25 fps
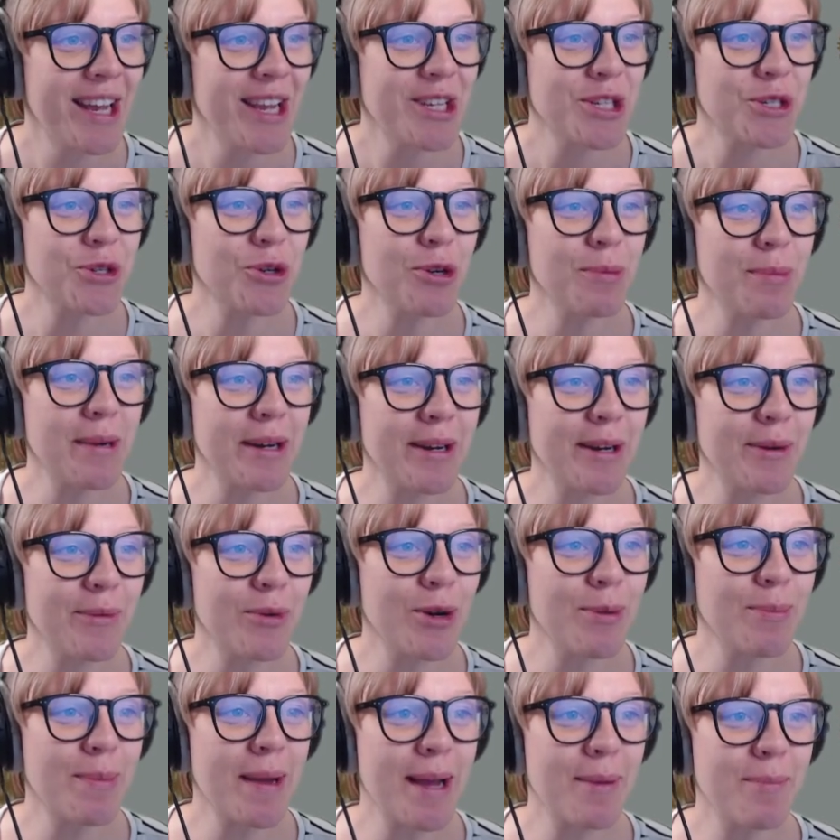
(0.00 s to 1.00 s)
Strawberry,
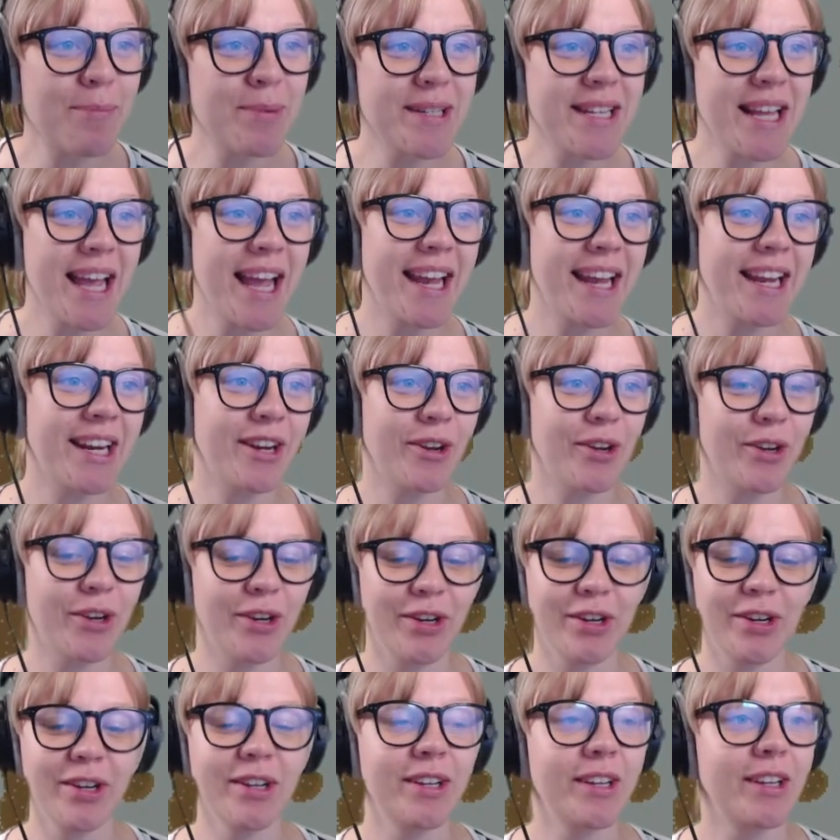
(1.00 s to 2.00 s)
rhubarb,
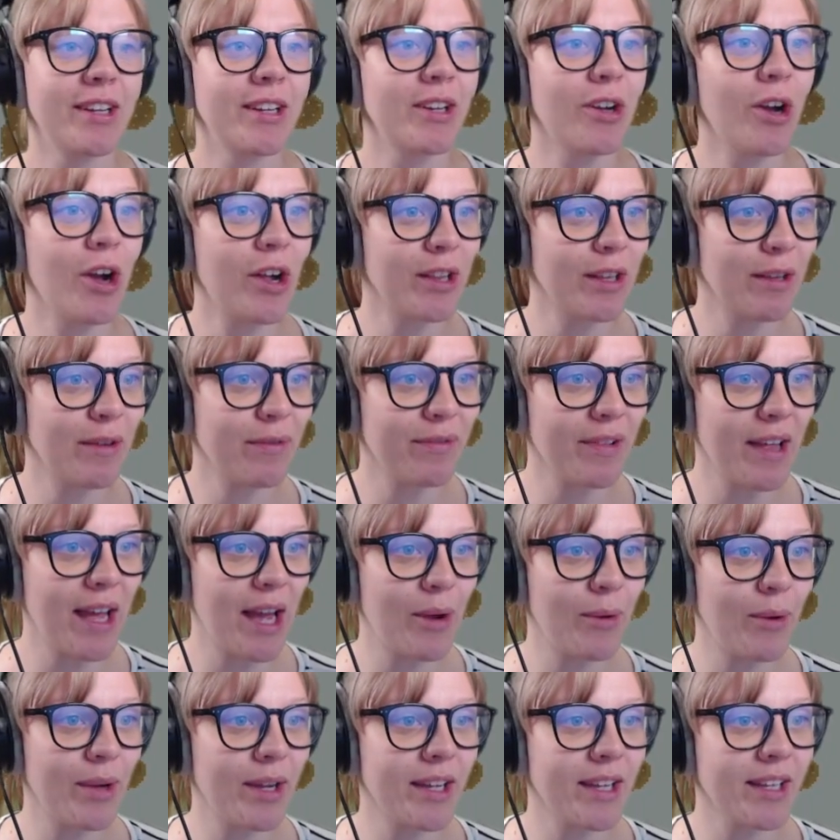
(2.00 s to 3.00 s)
potato,
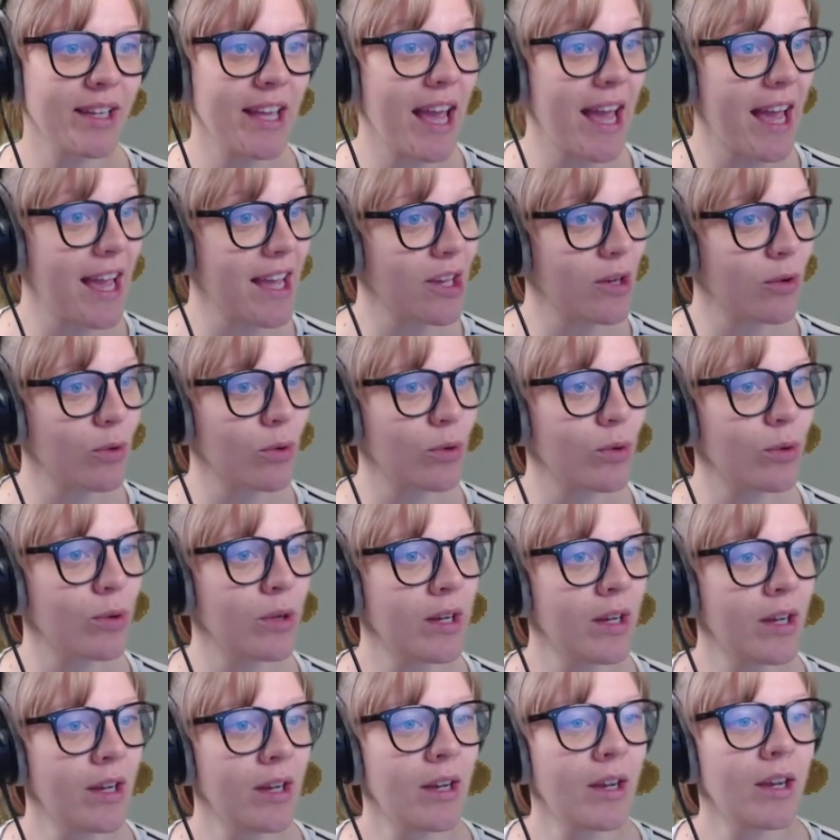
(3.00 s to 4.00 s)
cauliflower, kale,
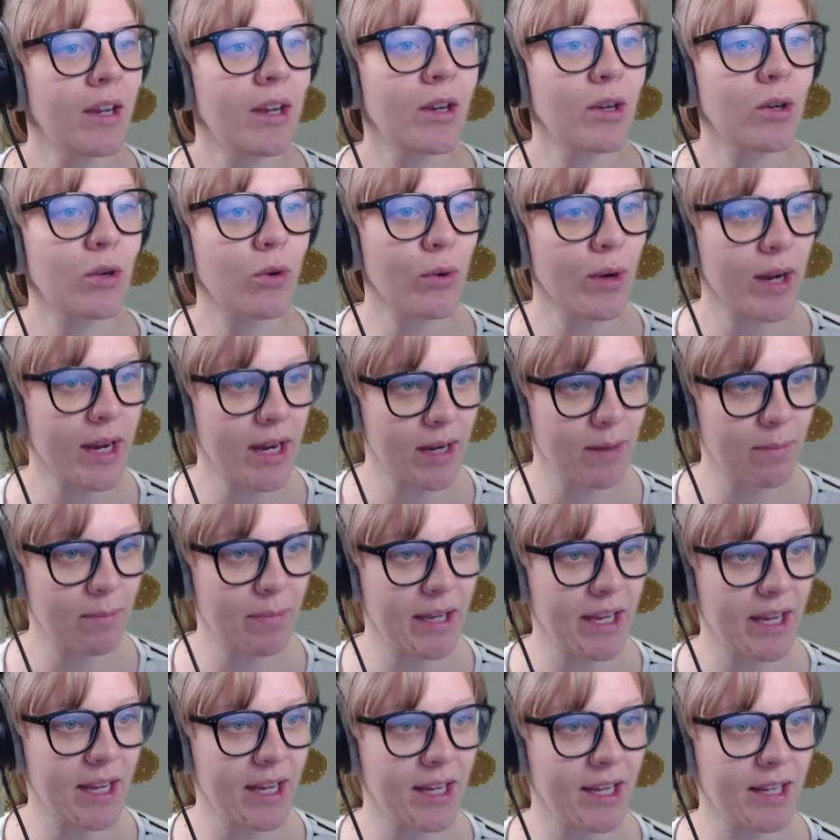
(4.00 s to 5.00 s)
green
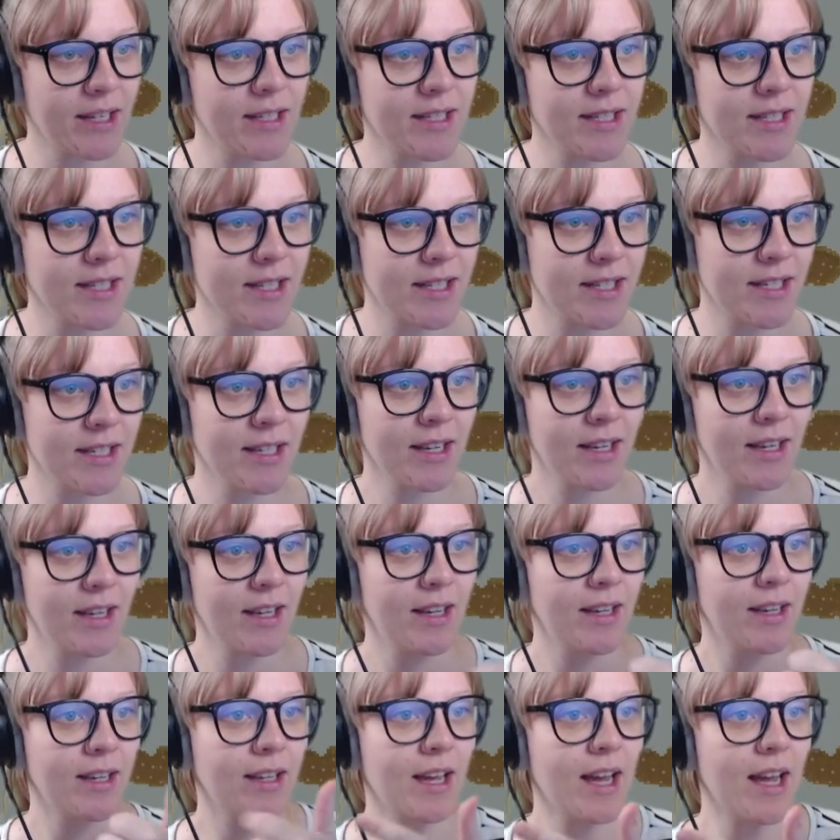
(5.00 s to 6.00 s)
beans,
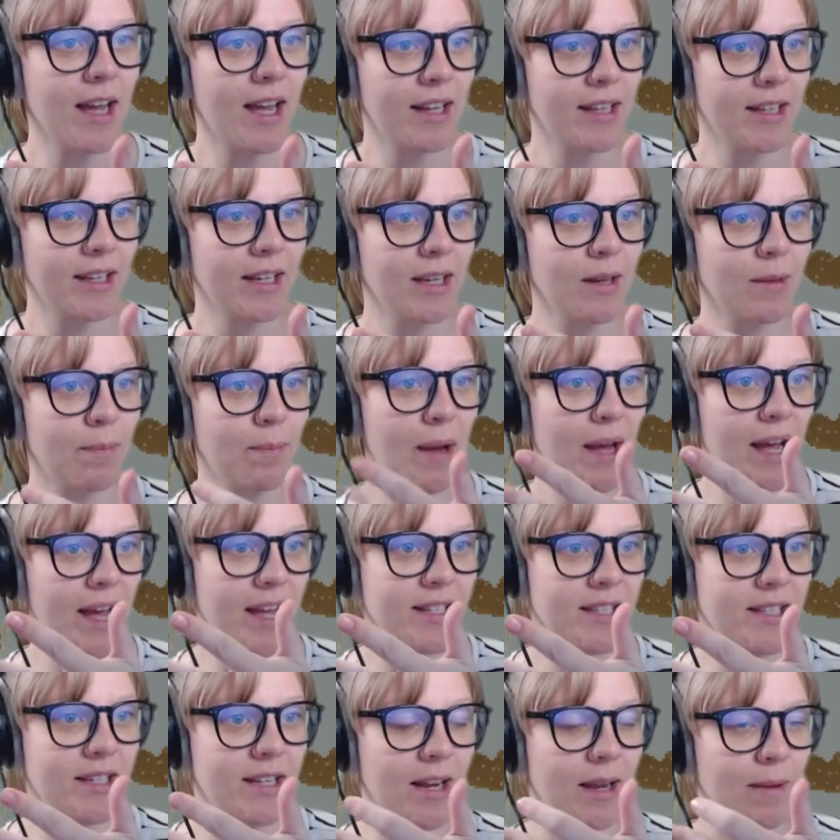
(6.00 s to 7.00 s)
garlic,
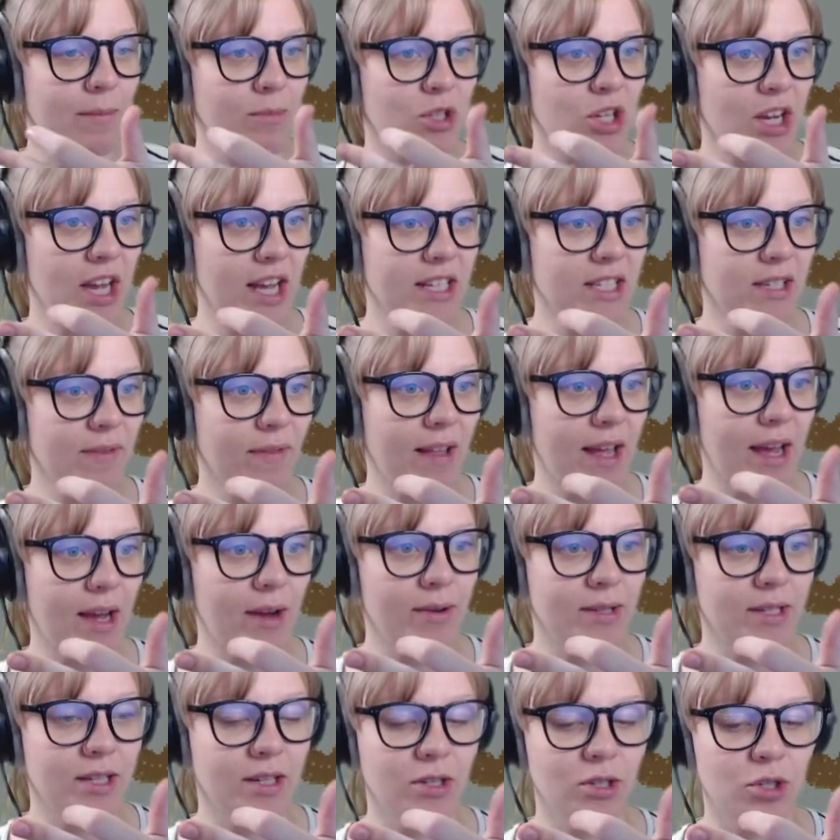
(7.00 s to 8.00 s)
parsnip, jazz
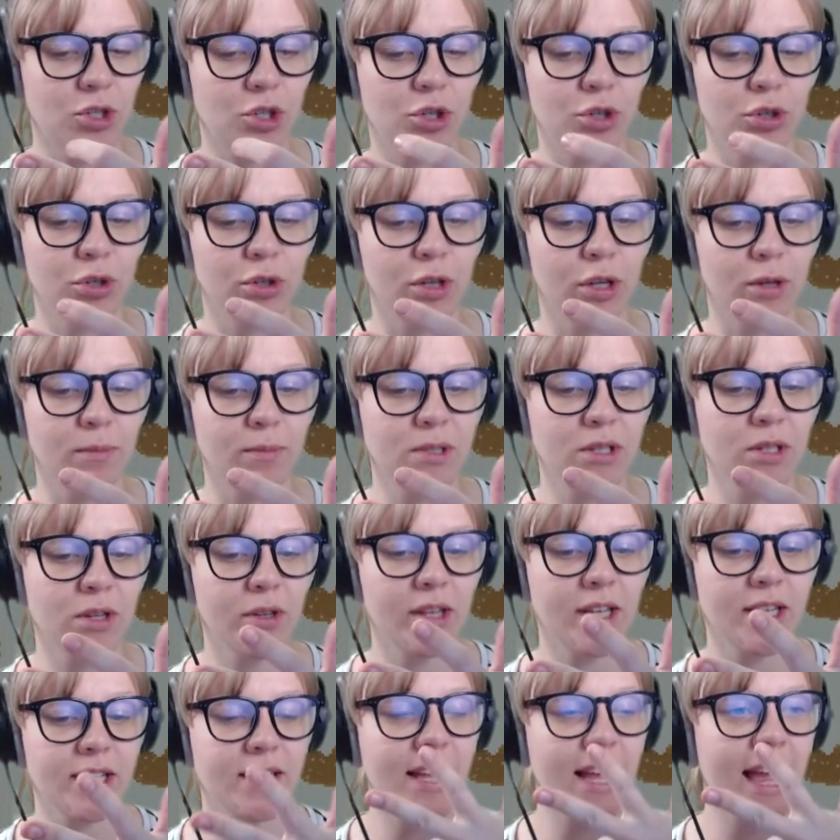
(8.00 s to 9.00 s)
flowers, and tulips. So
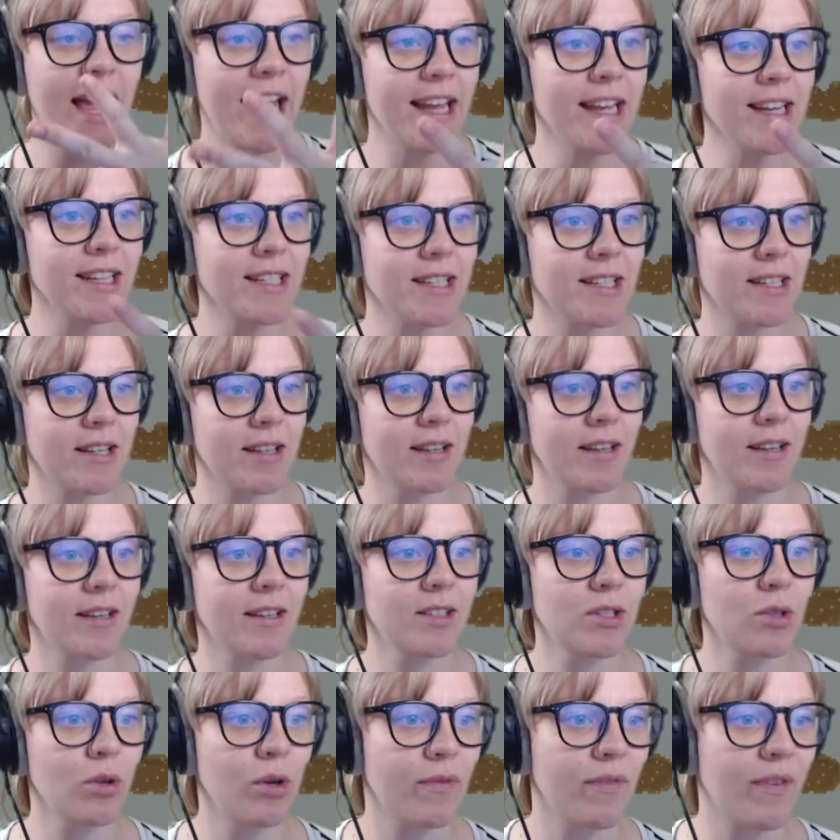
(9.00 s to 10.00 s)
there's eight
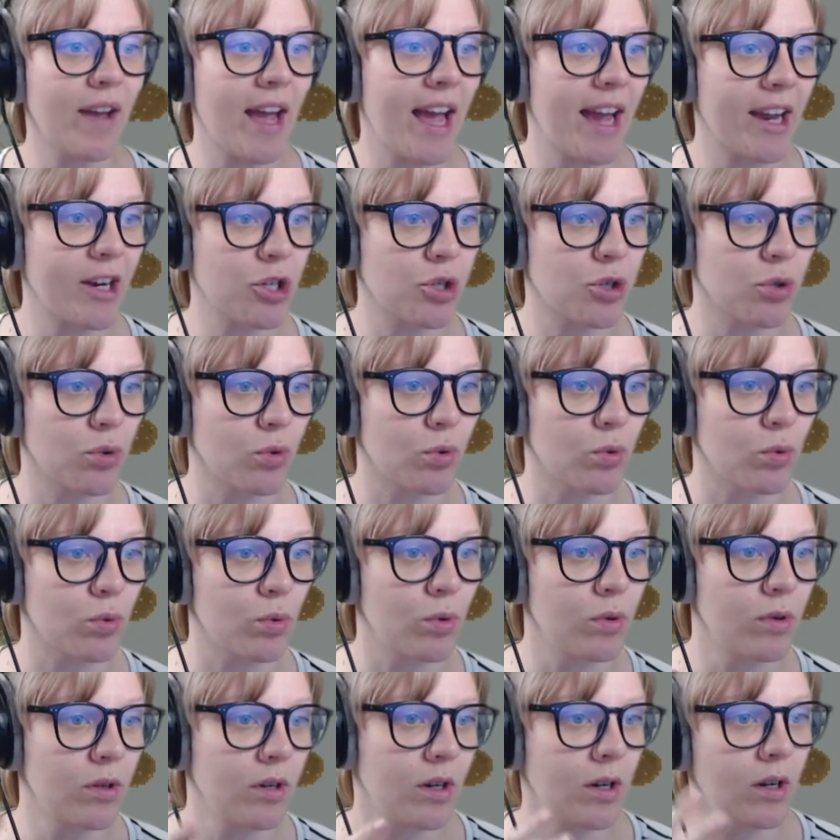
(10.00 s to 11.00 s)
sort of
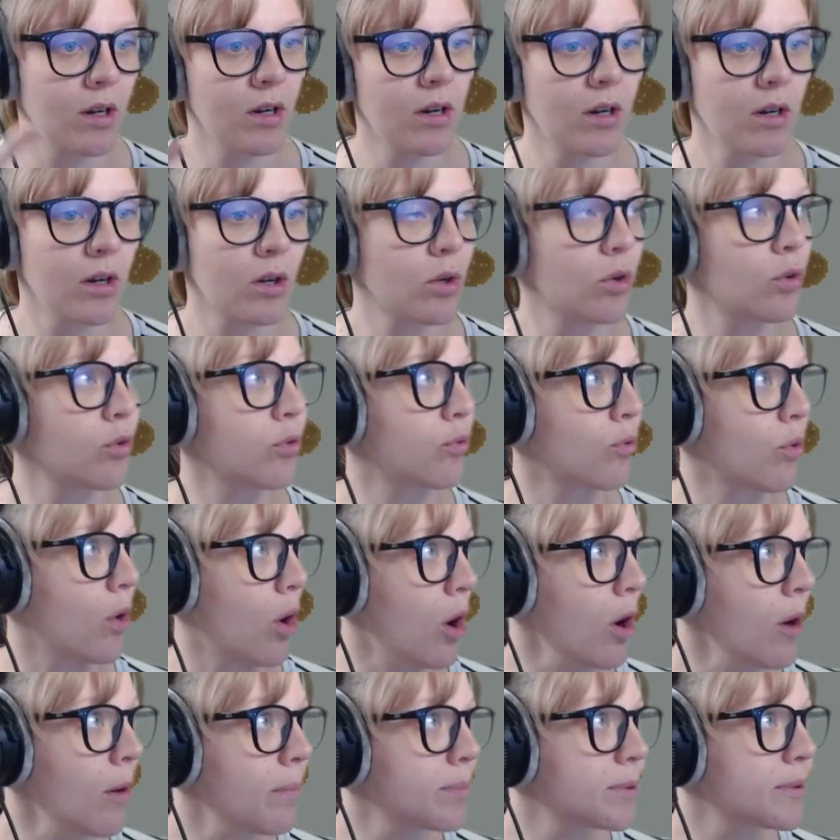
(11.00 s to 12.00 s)
actual
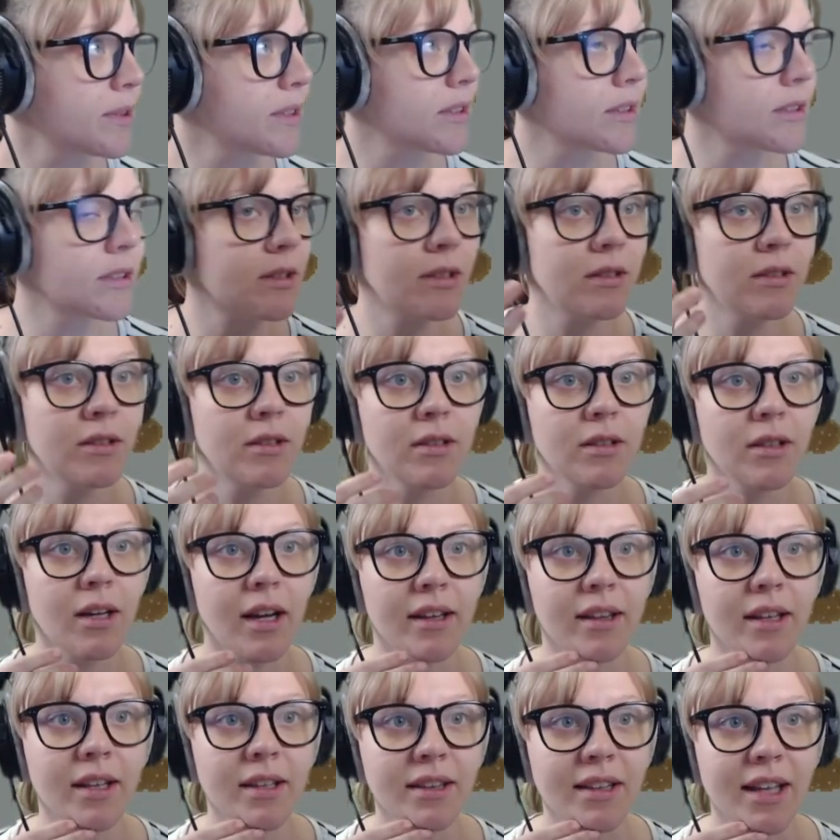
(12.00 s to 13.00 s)
crops.
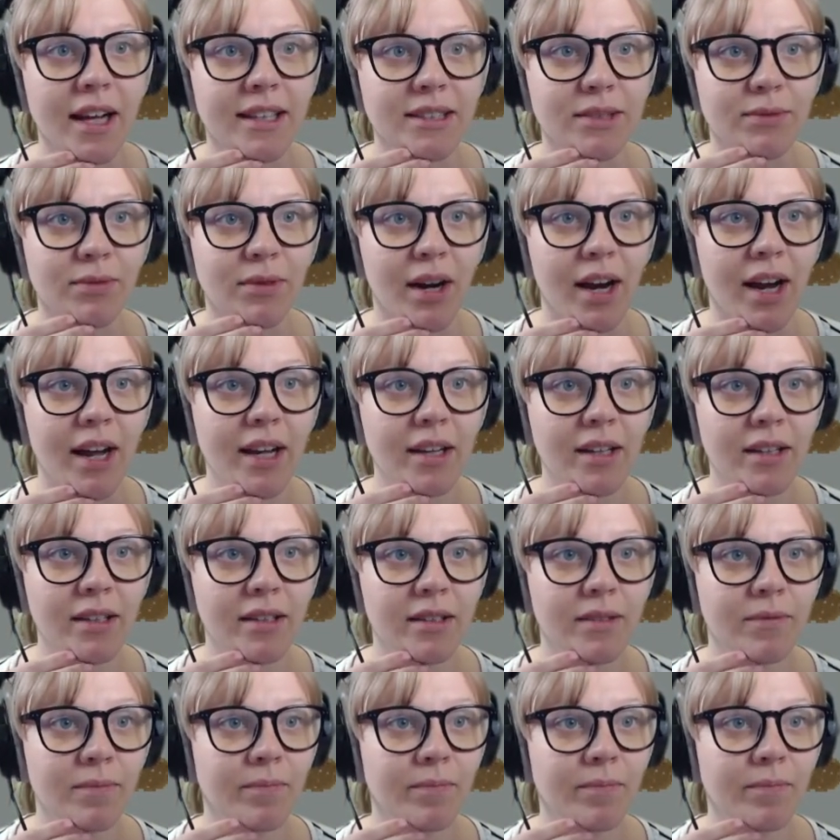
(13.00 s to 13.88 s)
I think that's right.